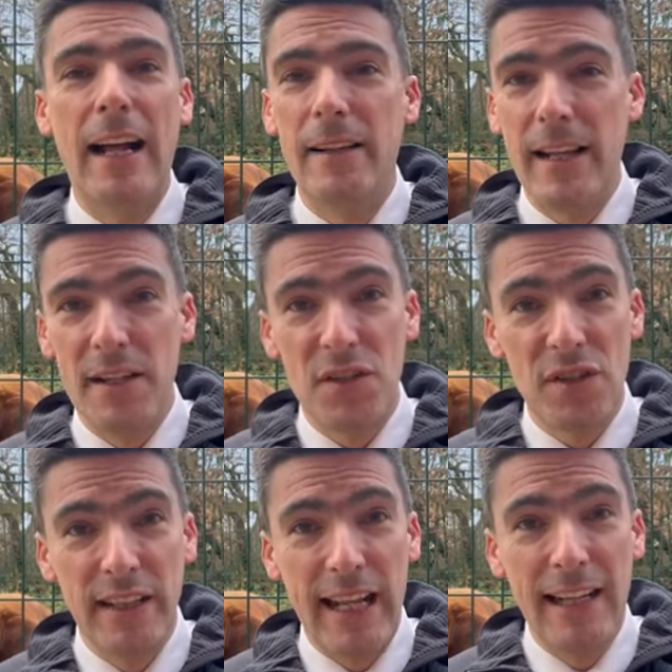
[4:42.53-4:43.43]
his
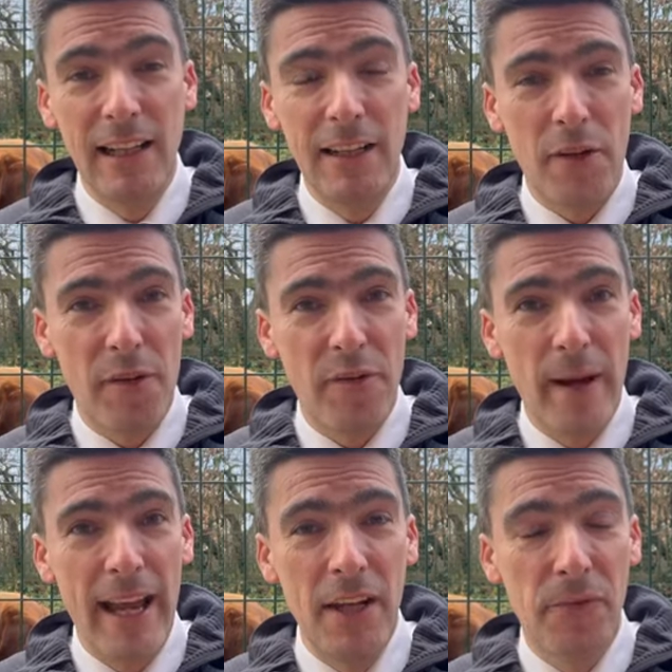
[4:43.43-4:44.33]
needle and
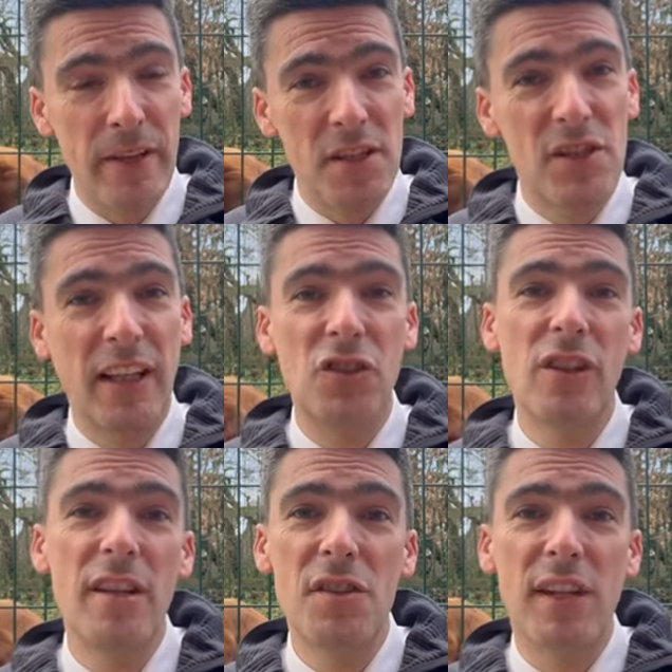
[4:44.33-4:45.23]
thread for the
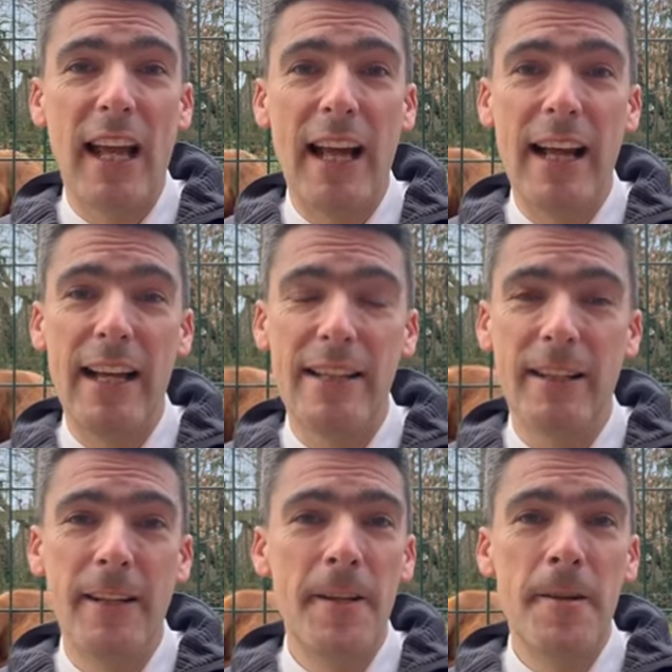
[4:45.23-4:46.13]
stitches he had,
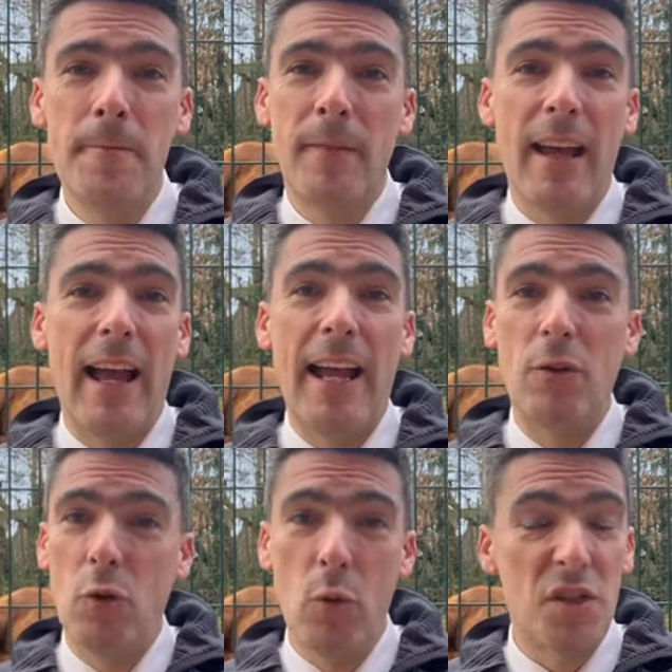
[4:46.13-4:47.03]
I
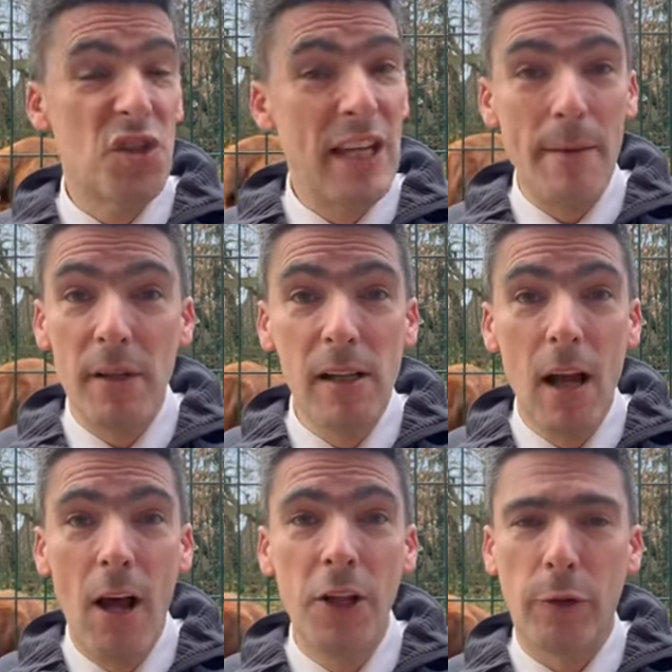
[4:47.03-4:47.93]
don't know, a staple
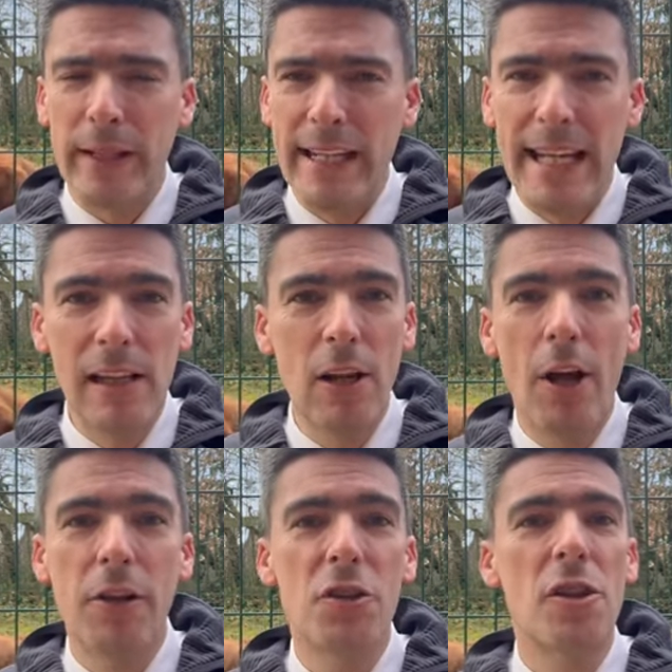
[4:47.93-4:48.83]
gun or a nail
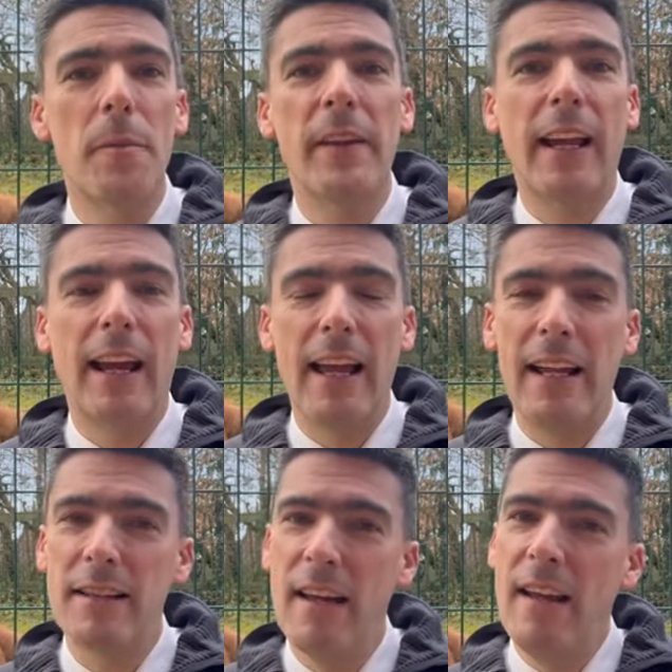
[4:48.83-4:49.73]
gun or something like
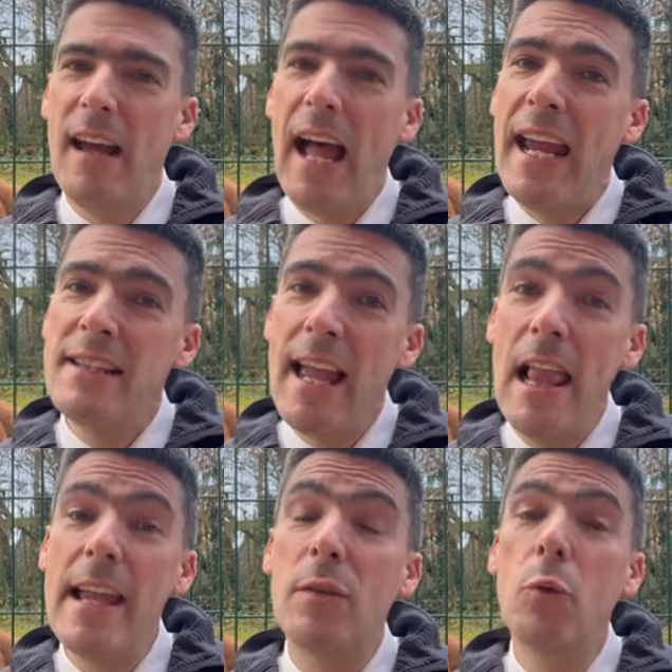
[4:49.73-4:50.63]
that. I tell
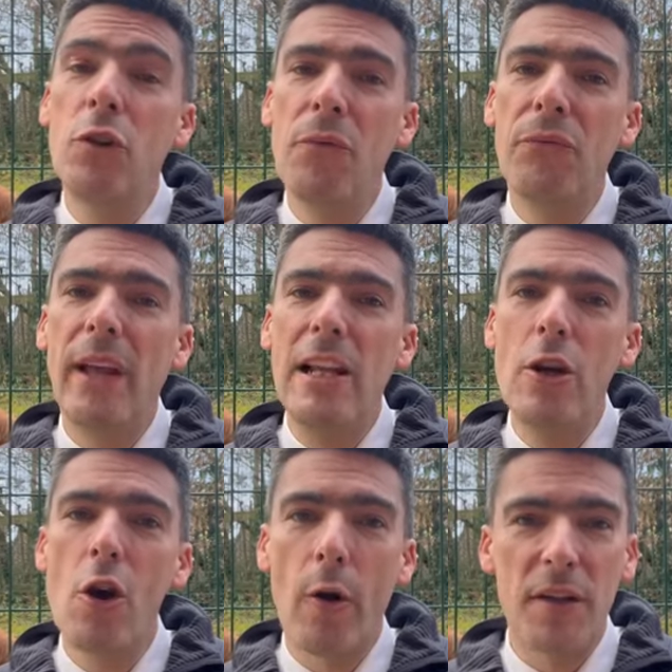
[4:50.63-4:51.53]
you, it wouldn't fill
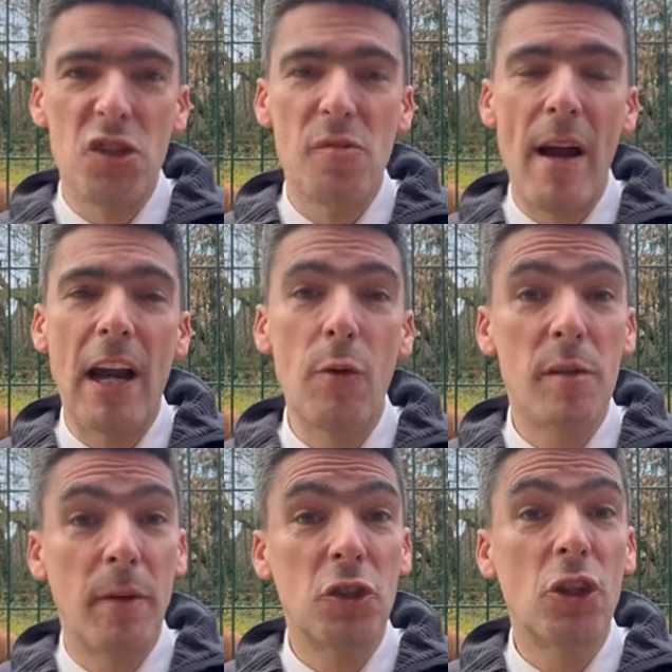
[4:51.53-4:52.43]
you or inspire you
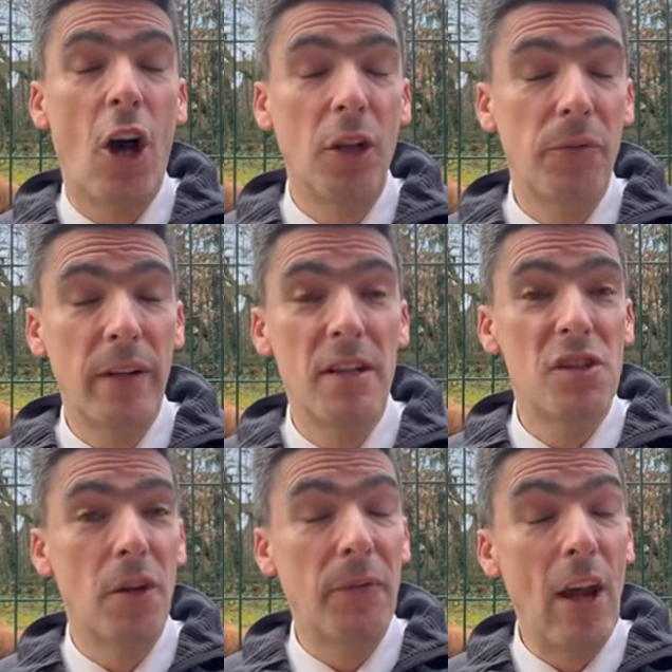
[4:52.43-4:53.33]
with much confidence.
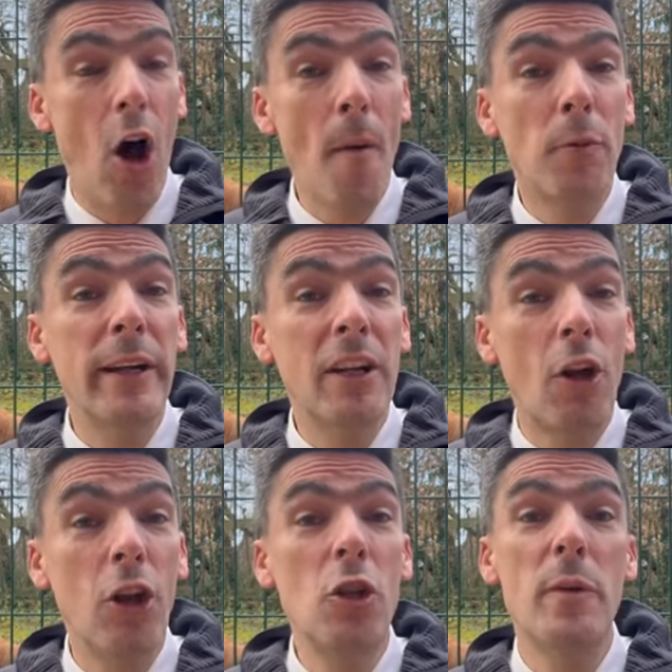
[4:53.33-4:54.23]
And if he operated
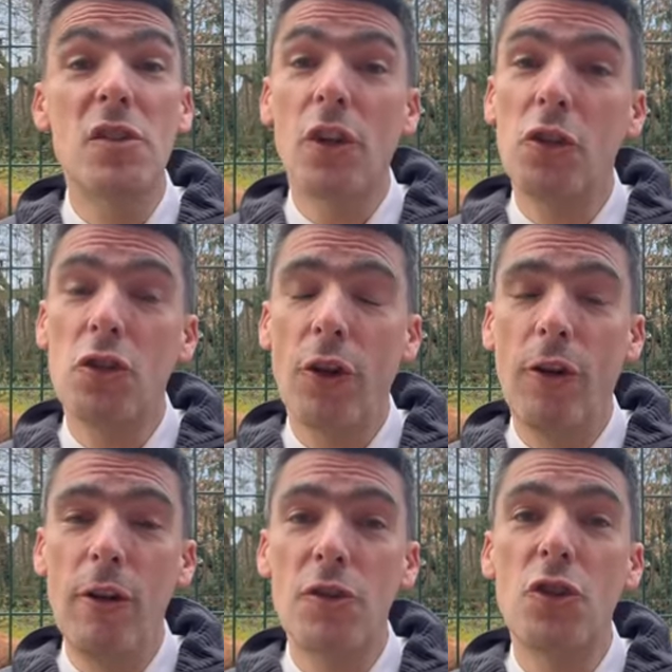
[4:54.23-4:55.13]
on you with such
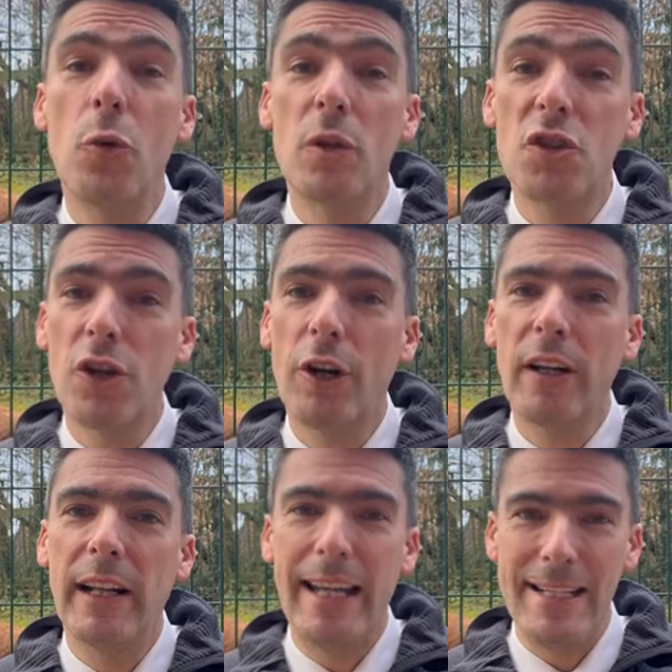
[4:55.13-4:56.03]
tools, you would
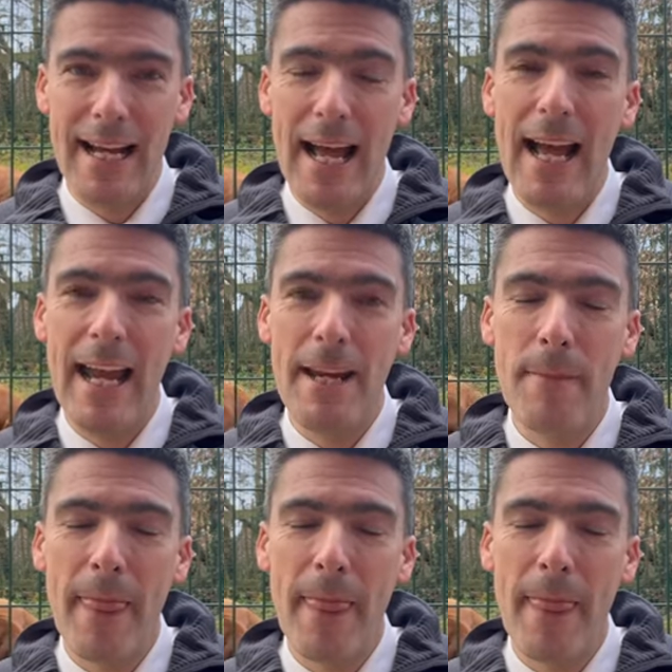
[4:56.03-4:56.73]
certainly die.